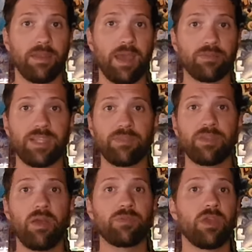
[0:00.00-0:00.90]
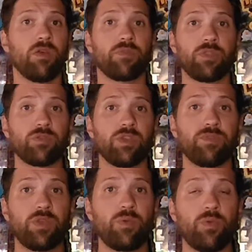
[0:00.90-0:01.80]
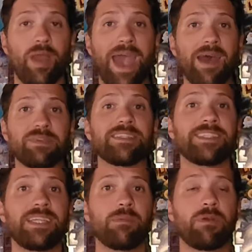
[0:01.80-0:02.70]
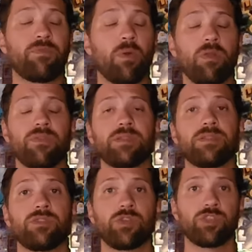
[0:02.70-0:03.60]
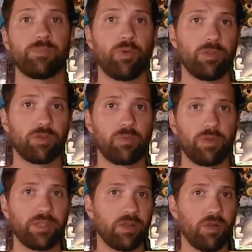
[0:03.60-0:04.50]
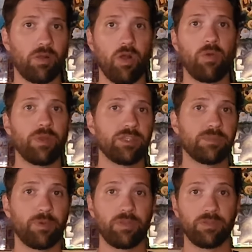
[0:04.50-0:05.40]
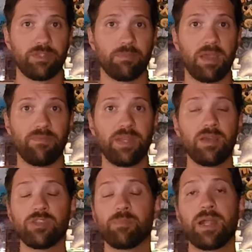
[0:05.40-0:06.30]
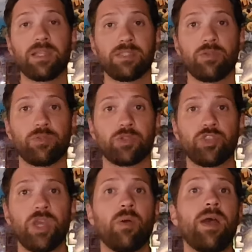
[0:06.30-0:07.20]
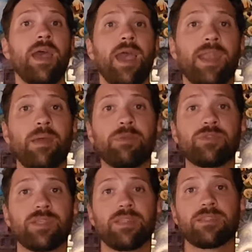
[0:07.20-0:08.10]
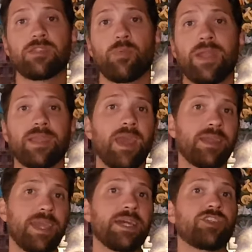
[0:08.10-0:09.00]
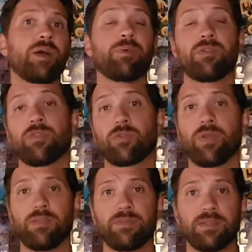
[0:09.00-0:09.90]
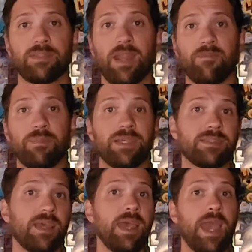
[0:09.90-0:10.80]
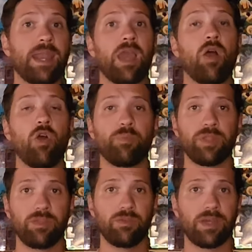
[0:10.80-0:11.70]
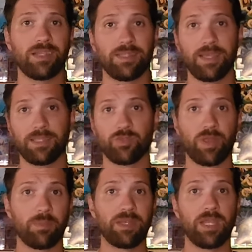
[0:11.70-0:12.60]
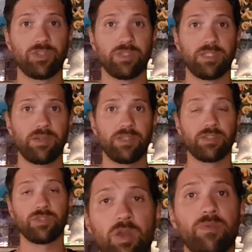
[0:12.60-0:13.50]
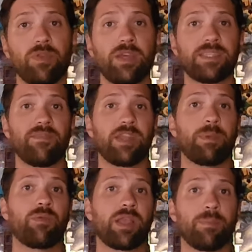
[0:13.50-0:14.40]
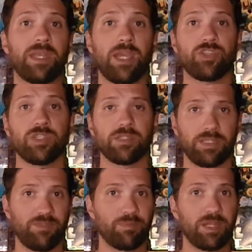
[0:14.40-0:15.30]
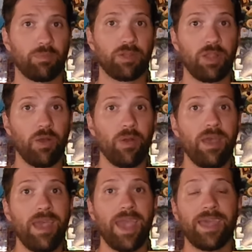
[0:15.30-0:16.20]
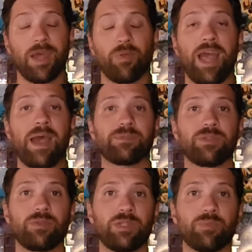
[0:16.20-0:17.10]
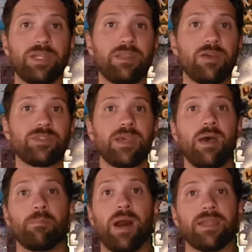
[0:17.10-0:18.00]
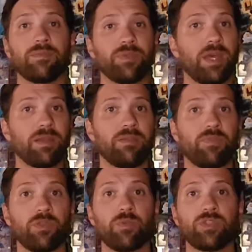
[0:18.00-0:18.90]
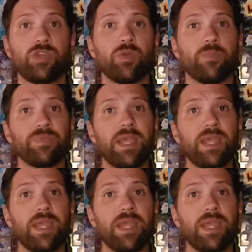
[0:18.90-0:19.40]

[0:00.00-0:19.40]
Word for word: Now, Death Note, for those of you who haven't seen it before, this is your spoiler warning. There are always spoilers in my videos, but it's an older show, and I'm using this as a way to kind of catch up with all the great things that I've missed, and I hope that you guys like this recommendation series. So if you guys have anime recommendations, leave them down below, and I will absolutely read those. But without any further ado,